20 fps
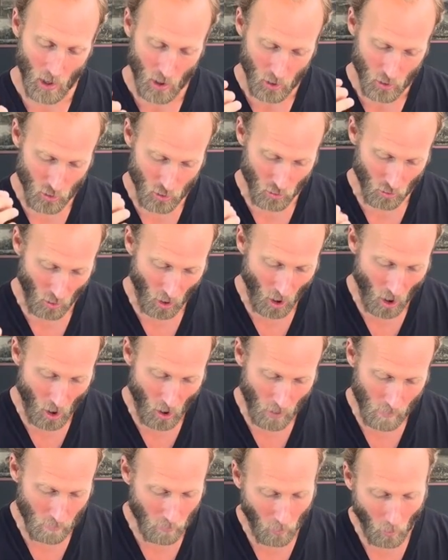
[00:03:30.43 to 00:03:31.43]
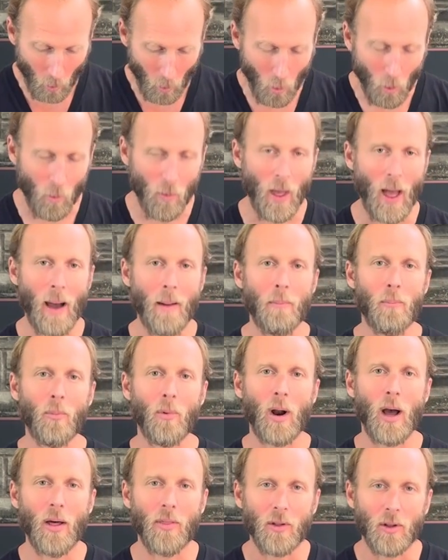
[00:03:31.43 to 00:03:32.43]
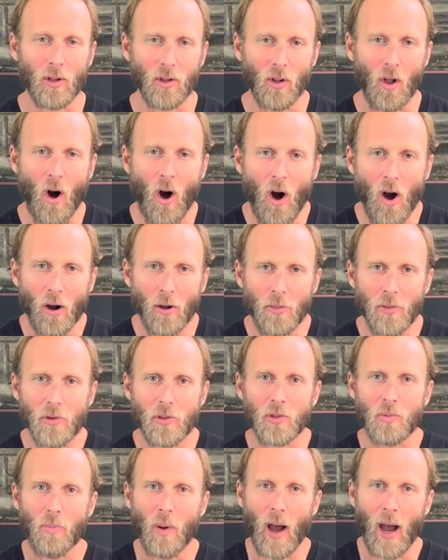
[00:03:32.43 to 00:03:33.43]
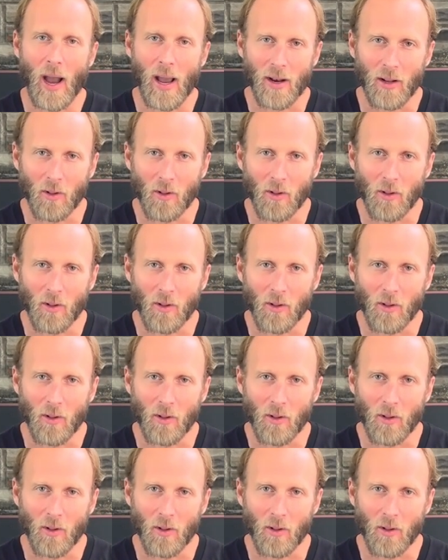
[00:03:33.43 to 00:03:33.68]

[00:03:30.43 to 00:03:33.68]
draw and pull that breath along the spine,